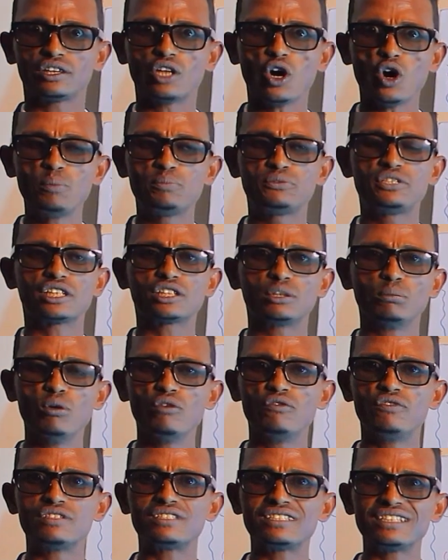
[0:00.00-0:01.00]
object
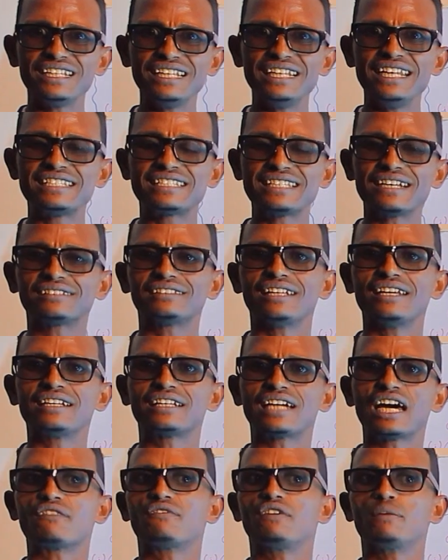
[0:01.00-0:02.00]
moves in a certain
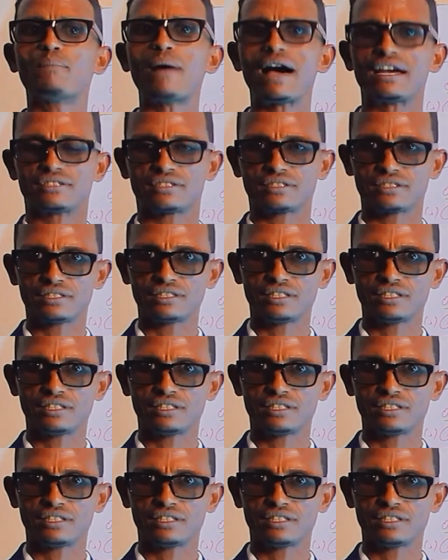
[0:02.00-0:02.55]
curved path.